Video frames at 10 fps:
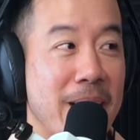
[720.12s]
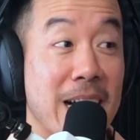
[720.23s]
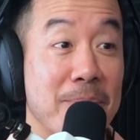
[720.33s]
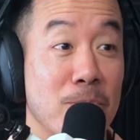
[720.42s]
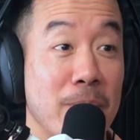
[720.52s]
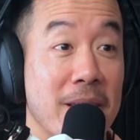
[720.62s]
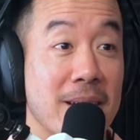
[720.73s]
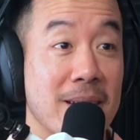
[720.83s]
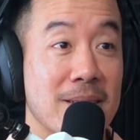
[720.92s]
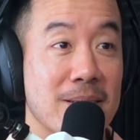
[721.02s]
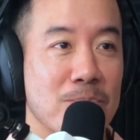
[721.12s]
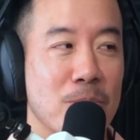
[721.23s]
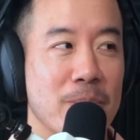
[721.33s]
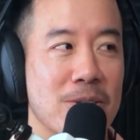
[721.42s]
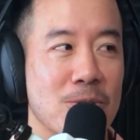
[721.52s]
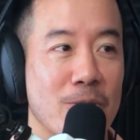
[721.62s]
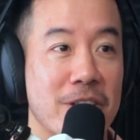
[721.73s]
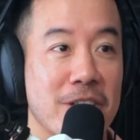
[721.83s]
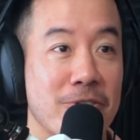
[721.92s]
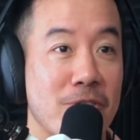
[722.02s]
pack up all my things, put them in
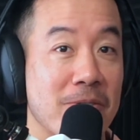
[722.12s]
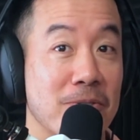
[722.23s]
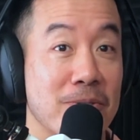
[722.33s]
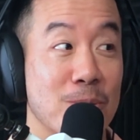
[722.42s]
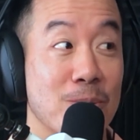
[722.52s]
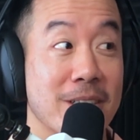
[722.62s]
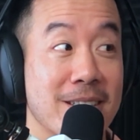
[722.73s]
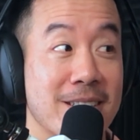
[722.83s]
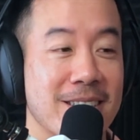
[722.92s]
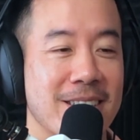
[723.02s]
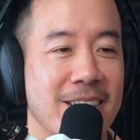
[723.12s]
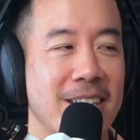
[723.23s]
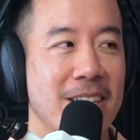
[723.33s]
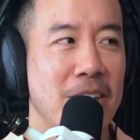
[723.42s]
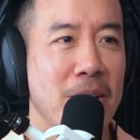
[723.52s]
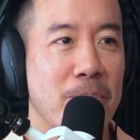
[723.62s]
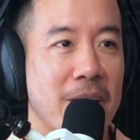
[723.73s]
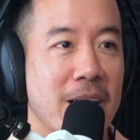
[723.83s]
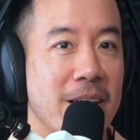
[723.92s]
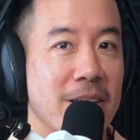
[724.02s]
storage and travel for 2 years.
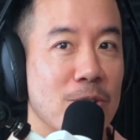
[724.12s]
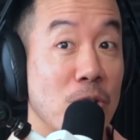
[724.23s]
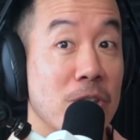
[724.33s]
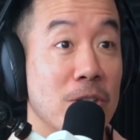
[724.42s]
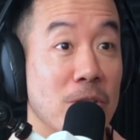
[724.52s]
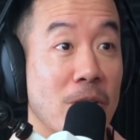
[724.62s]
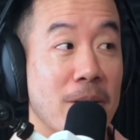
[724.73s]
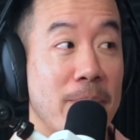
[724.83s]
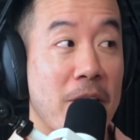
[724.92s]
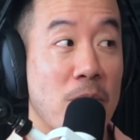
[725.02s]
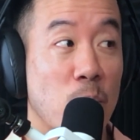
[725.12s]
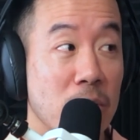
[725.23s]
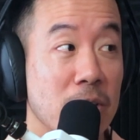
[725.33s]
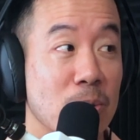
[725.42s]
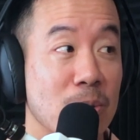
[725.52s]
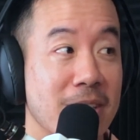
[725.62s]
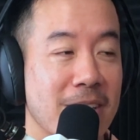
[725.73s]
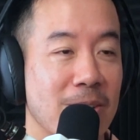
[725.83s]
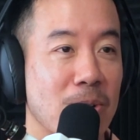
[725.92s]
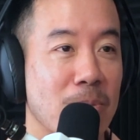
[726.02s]
But I learned a lot about the world
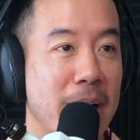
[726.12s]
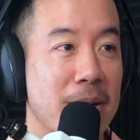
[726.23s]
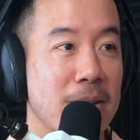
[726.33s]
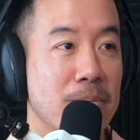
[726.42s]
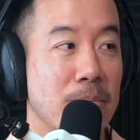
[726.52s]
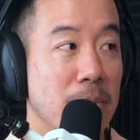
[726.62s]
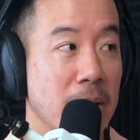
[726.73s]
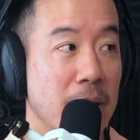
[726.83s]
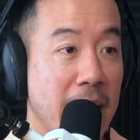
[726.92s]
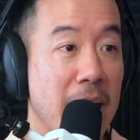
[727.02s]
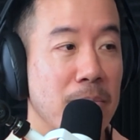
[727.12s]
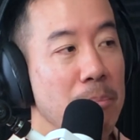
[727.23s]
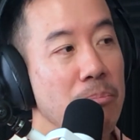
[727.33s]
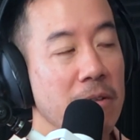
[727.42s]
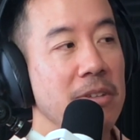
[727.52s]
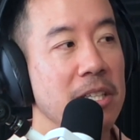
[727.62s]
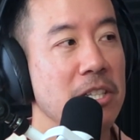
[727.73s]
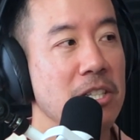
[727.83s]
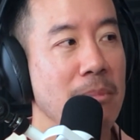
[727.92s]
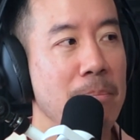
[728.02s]
and a lot about, again, my
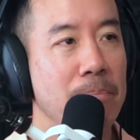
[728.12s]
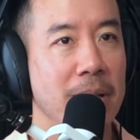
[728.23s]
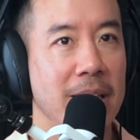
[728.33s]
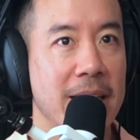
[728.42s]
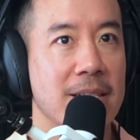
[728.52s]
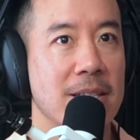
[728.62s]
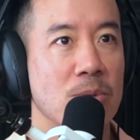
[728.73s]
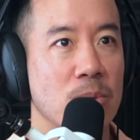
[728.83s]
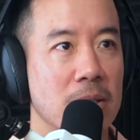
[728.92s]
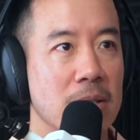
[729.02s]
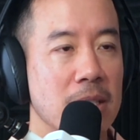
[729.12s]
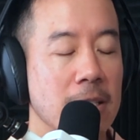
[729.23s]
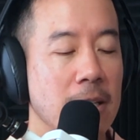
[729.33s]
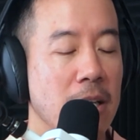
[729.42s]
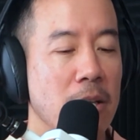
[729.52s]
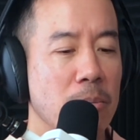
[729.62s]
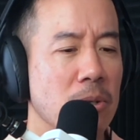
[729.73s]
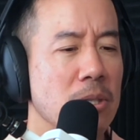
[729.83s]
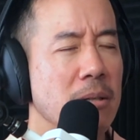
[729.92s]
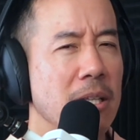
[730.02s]
privilege and my place in the world.
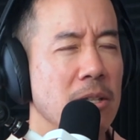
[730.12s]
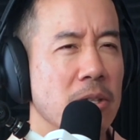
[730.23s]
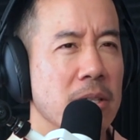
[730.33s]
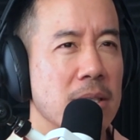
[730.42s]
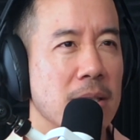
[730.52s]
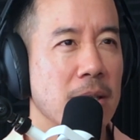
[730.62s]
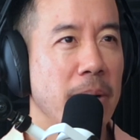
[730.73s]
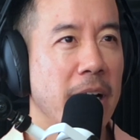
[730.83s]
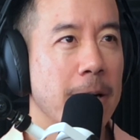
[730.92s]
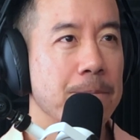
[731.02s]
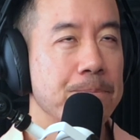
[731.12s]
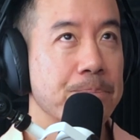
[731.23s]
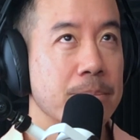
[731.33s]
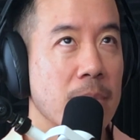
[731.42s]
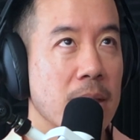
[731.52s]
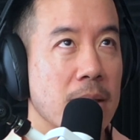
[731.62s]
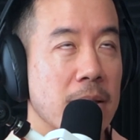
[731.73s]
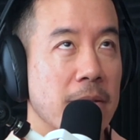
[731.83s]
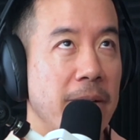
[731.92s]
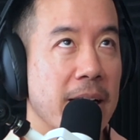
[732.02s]
But also I learned about
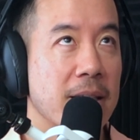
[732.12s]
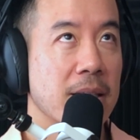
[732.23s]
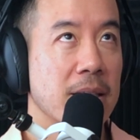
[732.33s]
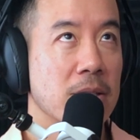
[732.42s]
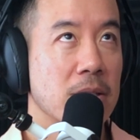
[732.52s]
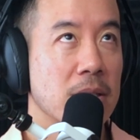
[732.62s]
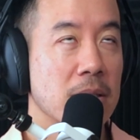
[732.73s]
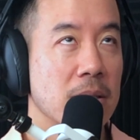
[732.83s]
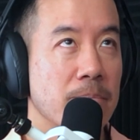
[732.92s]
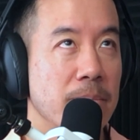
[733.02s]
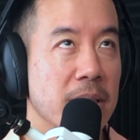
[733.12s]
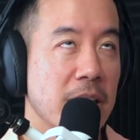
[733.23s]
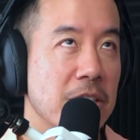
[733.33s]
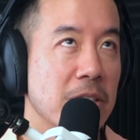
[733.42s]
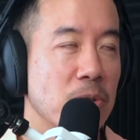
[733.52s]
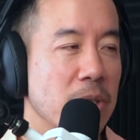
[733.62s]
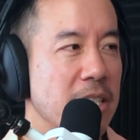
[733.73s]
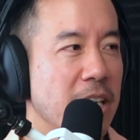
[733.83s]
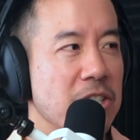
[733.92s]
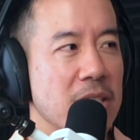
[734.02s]
the fact that essentially good
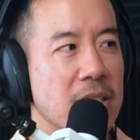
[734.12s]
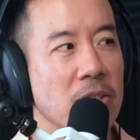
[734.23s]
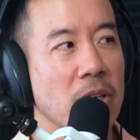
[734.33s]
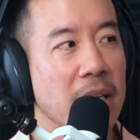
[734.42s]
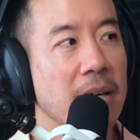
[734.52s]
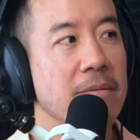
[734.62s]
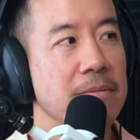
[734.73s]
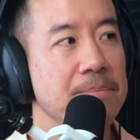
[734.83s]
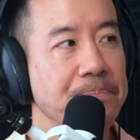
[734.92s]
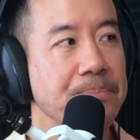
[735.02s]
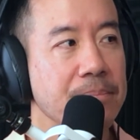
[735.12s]
intentions are not enough,